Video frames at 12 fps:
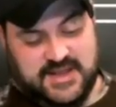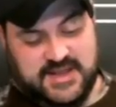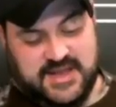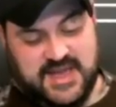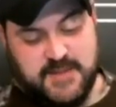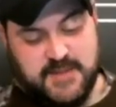
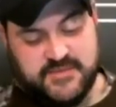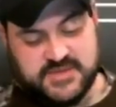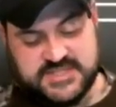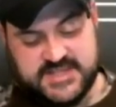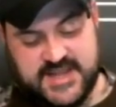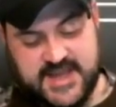came over
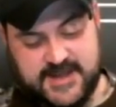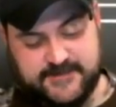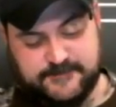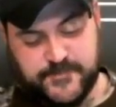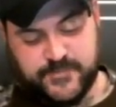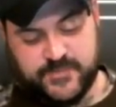today.
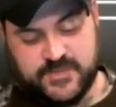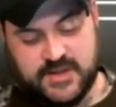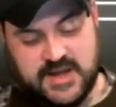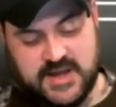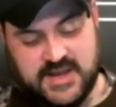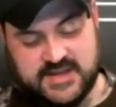
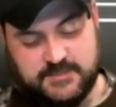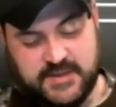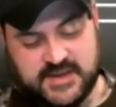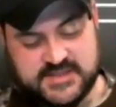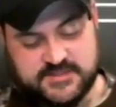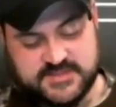He had to
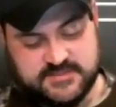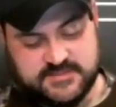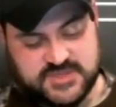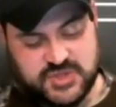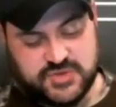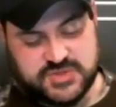pick up some
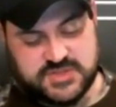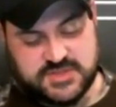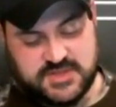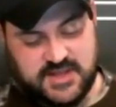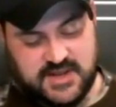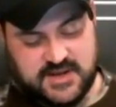juice,
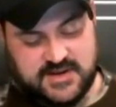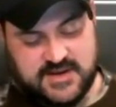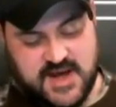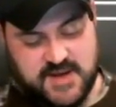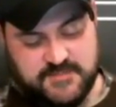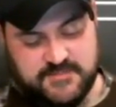and
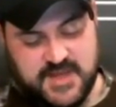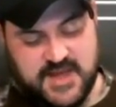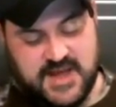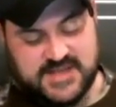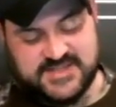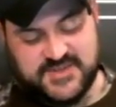I
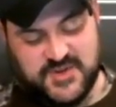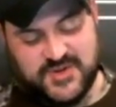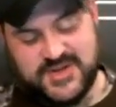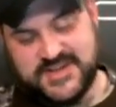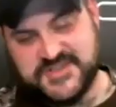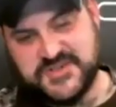said, "Dude,
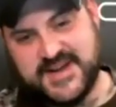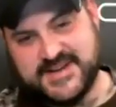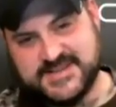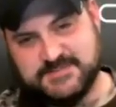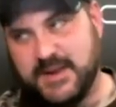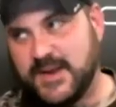you got to try
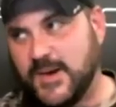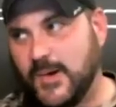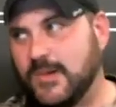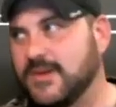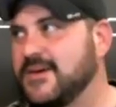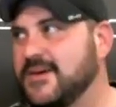this pickle."